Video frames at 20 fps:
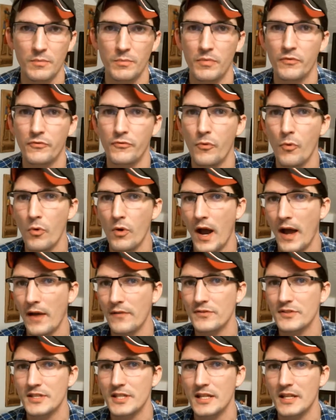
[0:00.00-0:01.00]
before
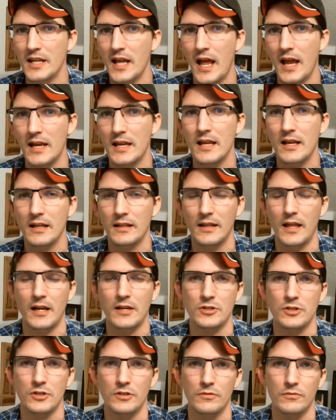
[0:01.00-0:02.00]
I've seen any
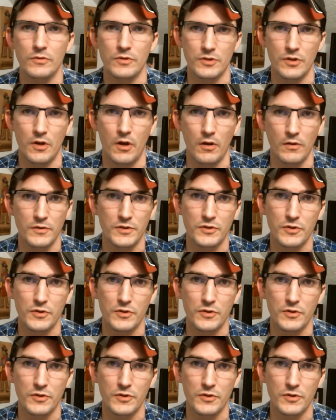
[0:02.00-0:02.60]
election results.